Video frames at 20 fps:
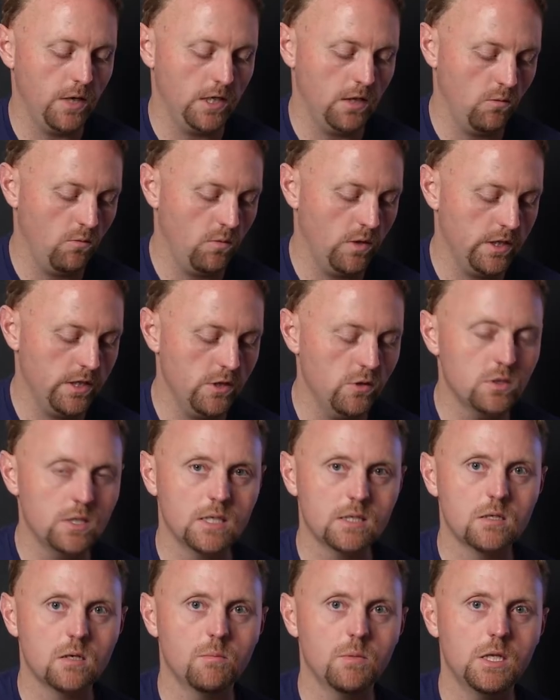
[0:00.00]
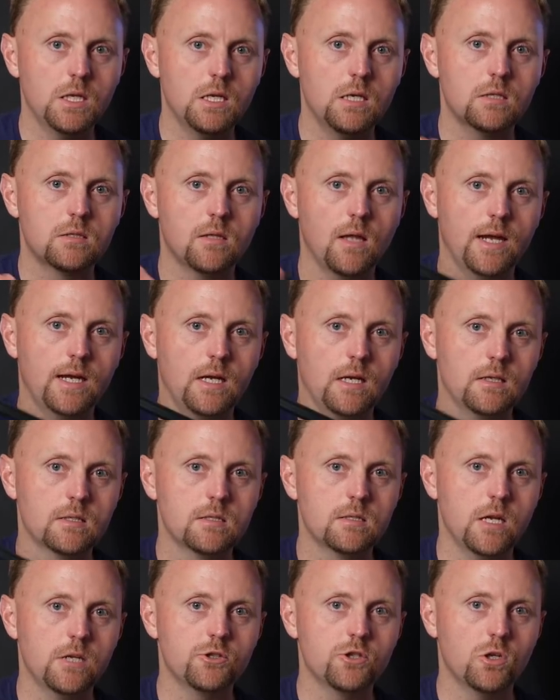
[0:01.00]
but when using some of these like
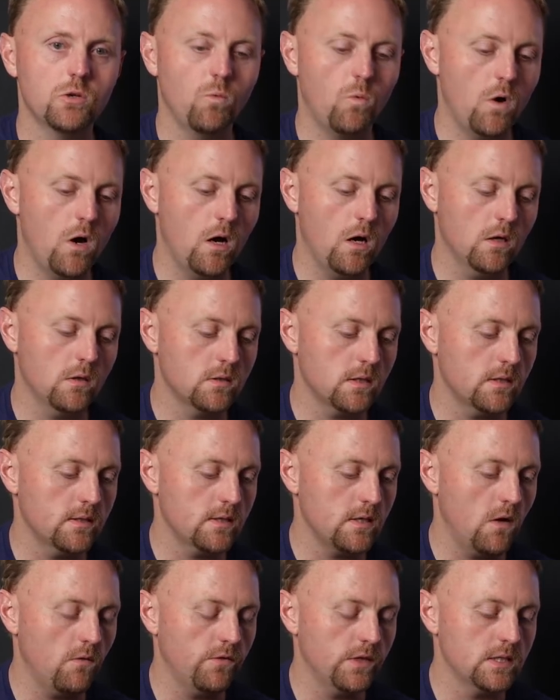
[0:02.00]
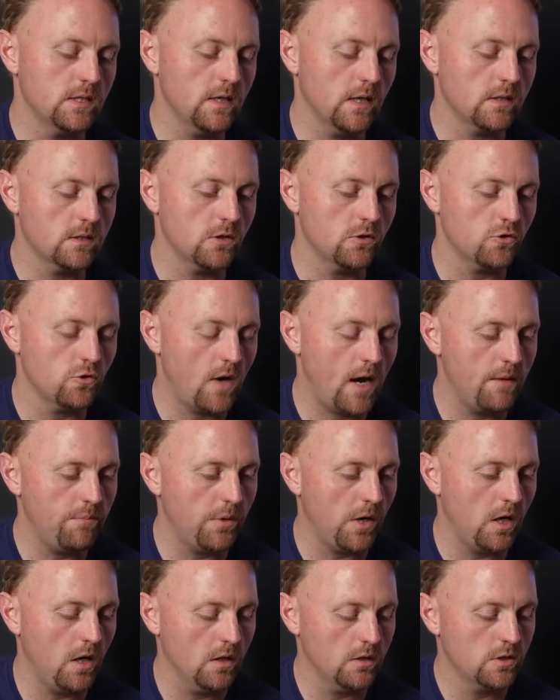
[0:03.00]
extension wands and selfie sticks and
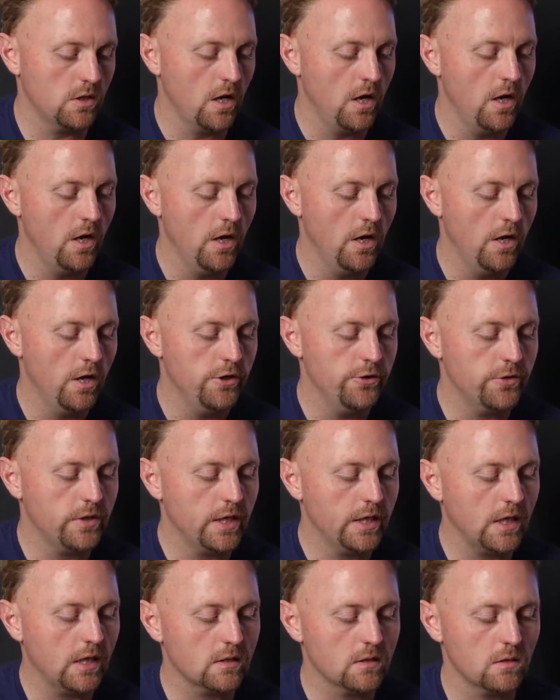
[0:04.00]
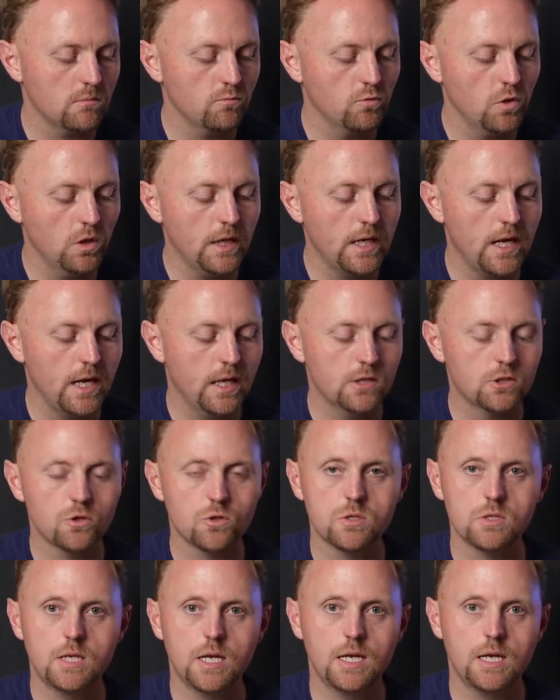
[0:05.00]
tripods, you can get some really
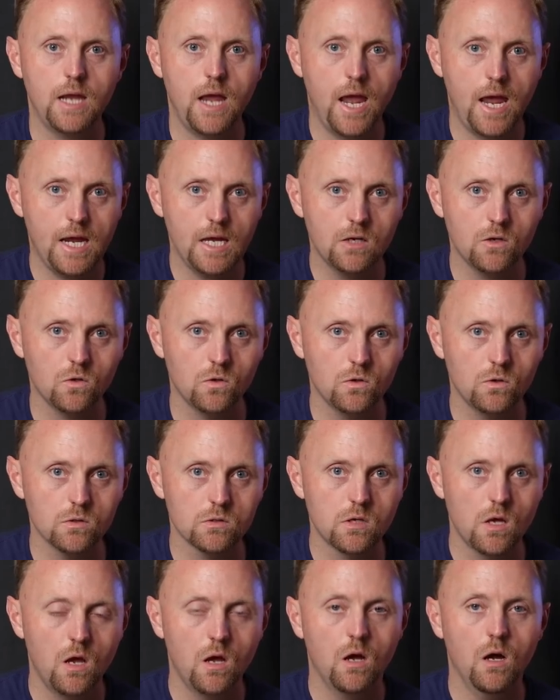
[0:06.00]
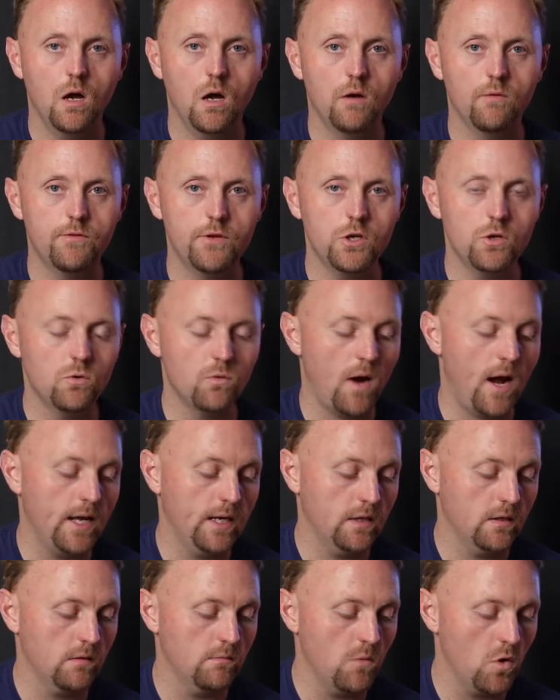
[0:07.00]
interesting angles of you
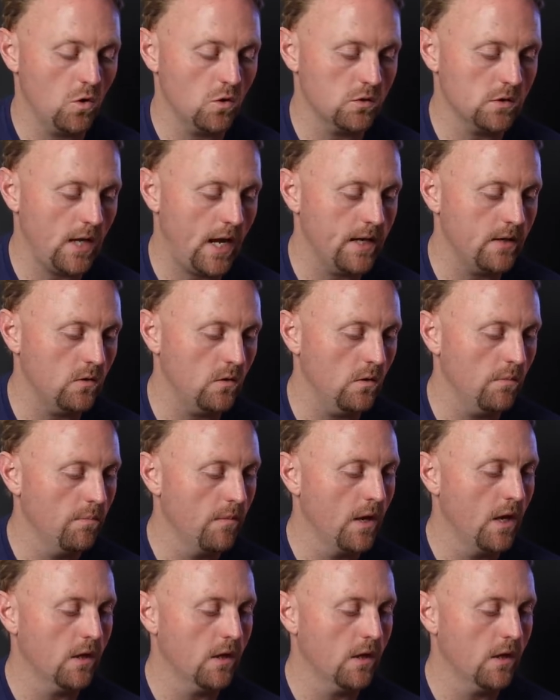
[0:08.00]
riding the motorcycle.